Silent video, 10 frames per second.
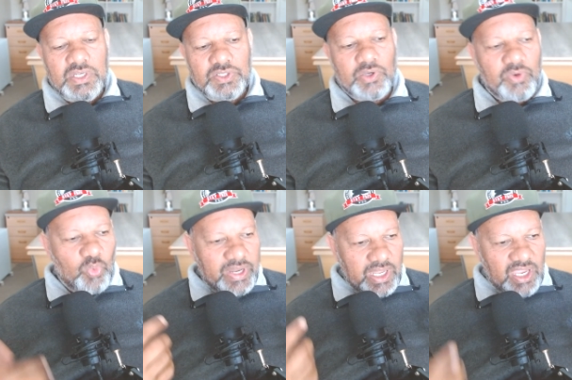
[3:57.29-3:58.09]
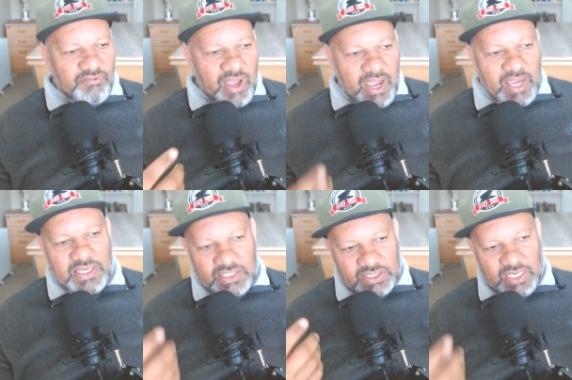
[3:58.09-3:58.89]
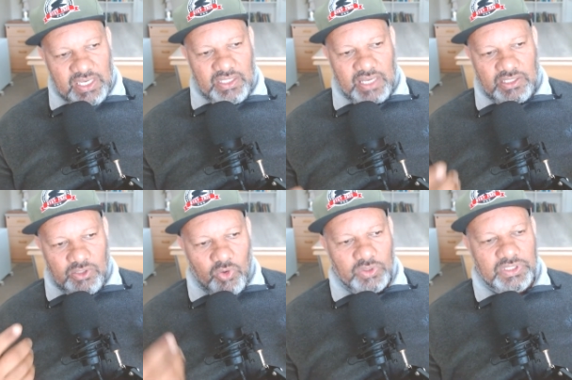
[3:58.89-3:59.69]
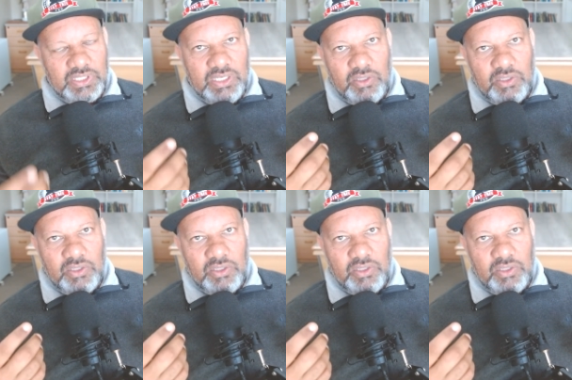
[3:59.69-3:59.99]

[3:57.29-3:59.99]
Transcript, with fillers: So whenever I say that your deen,